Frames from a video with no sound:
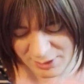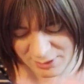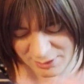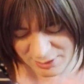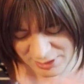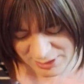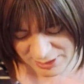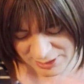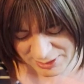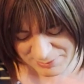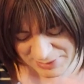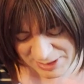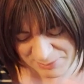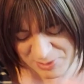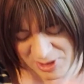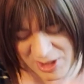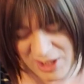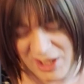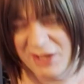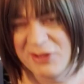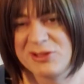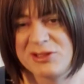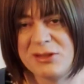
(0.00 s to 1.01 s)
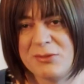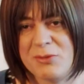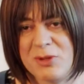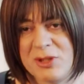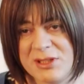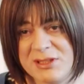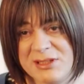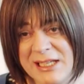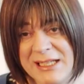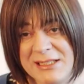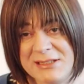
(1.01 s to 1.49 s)
But I also
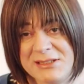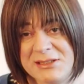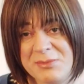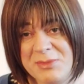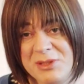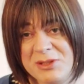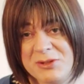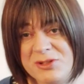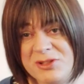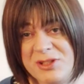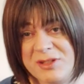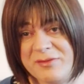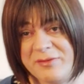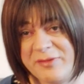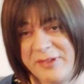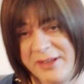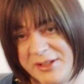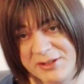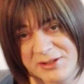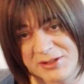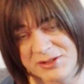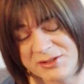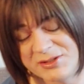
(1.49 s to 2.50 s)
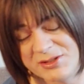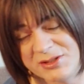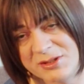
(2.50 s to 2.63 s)
wanted to add some interesting features